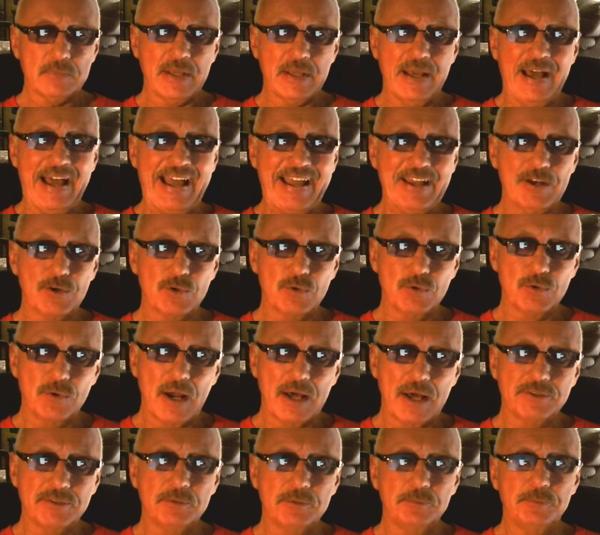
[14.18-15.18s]
I
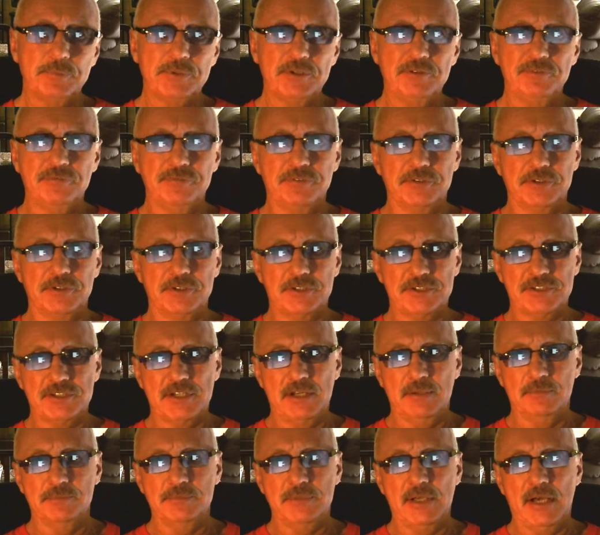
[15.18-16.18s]
rather prefer
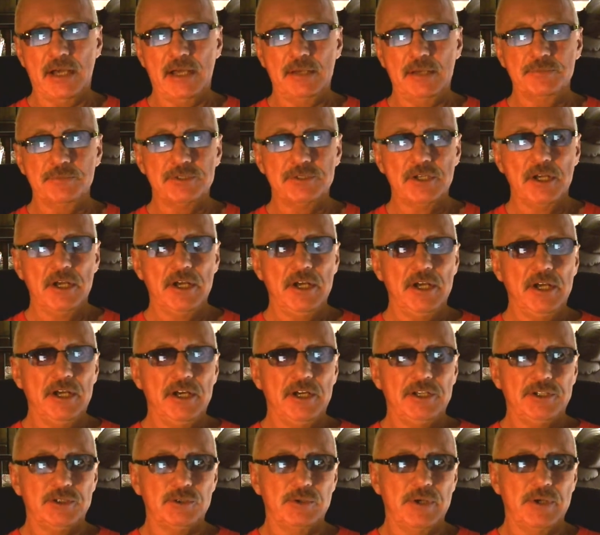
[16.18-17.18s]
sometimes
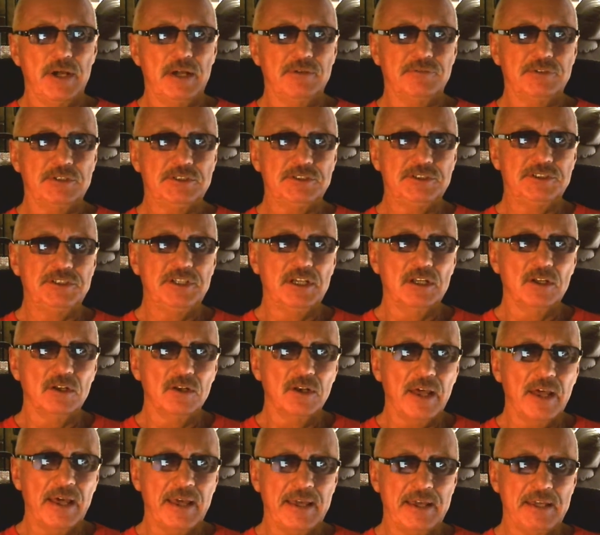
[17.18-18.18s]
to have a
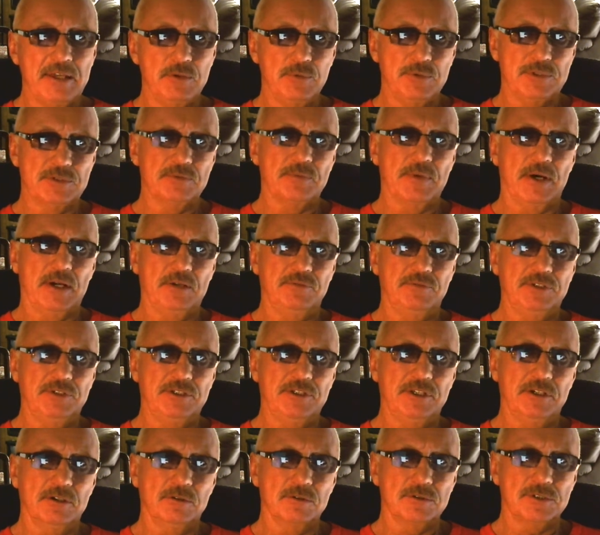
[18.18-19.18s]
delay with my
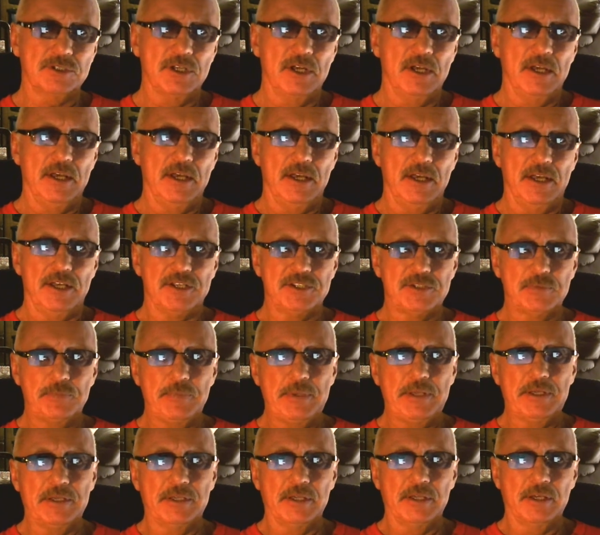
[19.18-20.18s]
videos as
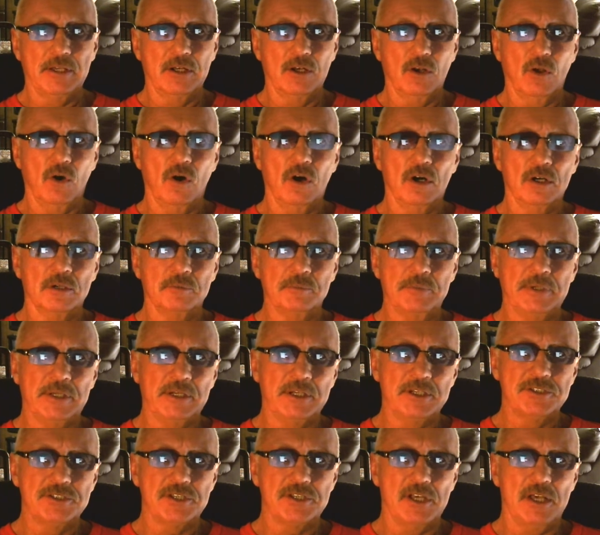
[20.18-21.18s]
speaking long
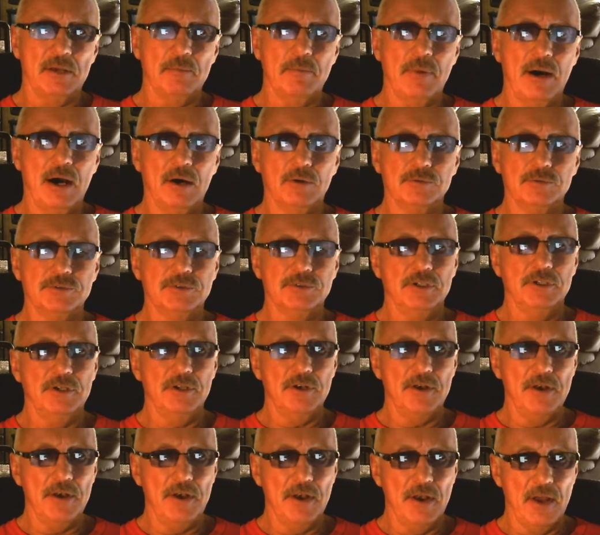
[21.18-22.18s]
minutes about
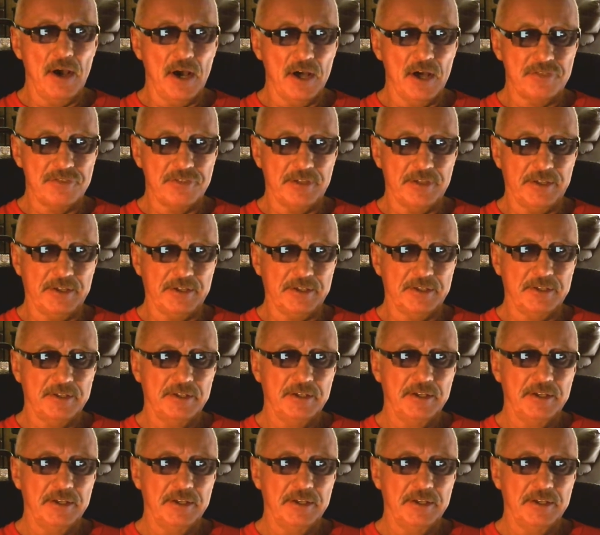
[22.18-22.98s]
nothing.